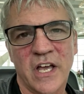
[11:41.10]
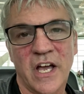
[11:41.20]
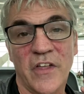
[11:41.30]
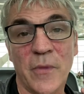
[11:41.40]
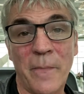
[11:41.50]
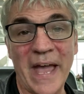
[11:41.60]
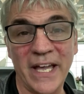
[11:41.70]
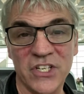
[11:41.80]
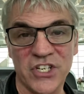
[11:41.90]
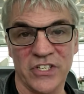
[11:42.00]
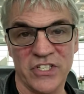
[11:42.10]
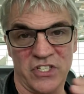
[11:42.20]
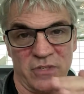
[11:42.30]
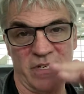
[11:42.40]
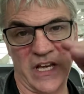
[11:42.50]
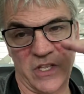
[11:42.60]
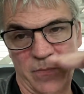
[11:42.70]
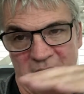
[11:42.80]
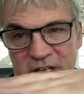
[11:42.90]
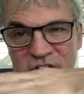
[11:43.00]
the packaging system, and how the
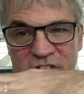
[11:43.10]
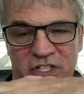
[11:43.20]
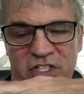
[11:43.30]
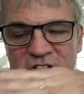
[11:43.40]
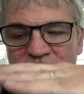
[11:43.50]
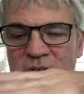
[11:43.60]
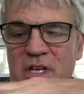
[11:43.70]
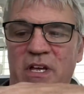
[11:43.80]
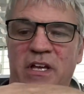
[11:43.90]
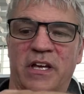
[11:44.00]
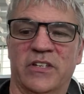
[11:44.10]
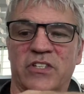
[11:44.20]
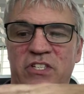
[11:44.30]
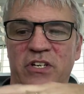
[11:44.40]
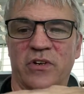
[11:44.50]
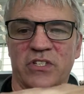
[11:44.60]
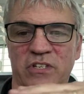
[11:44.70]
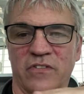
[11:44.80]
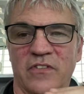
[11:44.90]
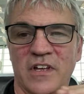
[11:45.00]
packaging system is a series
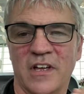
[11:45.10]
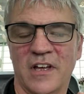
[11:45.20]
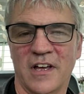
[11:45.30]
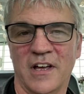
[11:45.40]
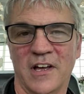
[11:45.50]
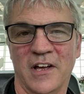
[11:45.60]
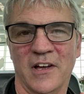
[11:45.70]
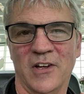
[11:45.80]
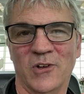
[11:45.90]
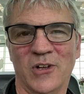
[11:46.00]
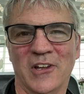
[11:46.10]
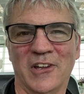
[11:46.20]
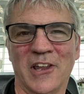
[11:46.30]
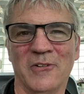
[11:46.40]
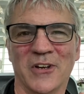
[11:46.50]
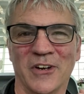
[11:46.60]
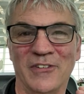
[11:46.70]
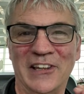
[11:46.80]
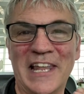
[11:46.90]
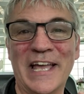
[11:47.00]
of kind of
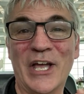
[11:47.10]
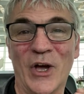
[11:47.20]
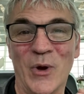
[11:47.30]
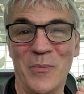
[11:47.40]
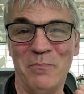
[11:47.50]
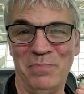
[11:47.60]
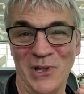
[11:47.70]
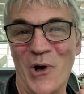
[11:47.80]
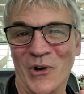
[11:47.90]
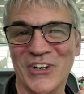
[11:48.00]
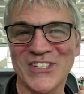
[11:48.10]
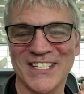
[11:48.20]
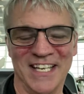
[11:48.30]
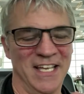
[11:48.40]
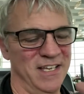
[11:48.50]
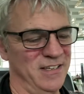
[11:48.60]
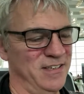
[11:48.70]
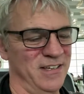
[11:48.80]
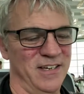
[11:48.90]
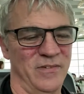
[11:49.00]
Lego blocks
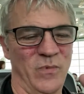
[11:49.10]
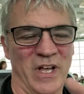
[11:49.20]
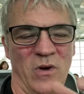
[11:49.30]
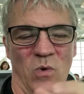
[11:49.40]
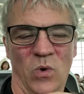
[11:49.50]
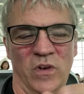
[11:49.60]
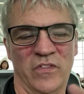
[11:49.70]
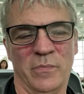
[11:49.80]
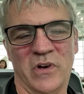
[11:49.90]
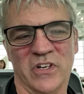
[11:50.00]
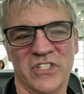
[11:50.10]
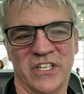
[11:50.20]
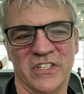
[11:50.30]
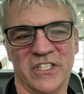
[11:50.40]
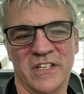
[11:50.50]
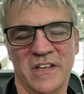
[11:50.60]
where all of the boxes,